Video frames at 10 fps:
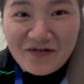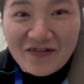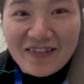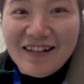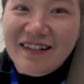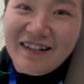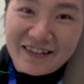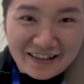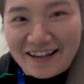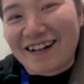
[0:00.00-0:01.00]

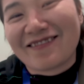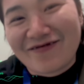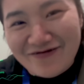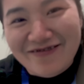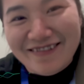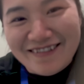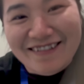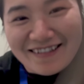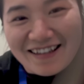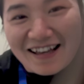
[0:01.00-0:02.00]
Okay.
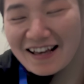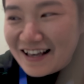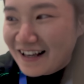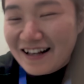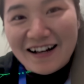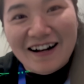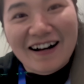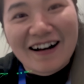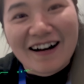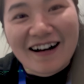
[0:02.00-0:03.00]
Yeah, it's a lot of
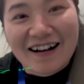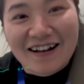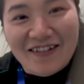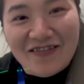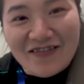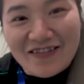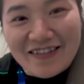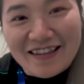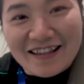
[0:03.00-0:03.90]
work I think, right?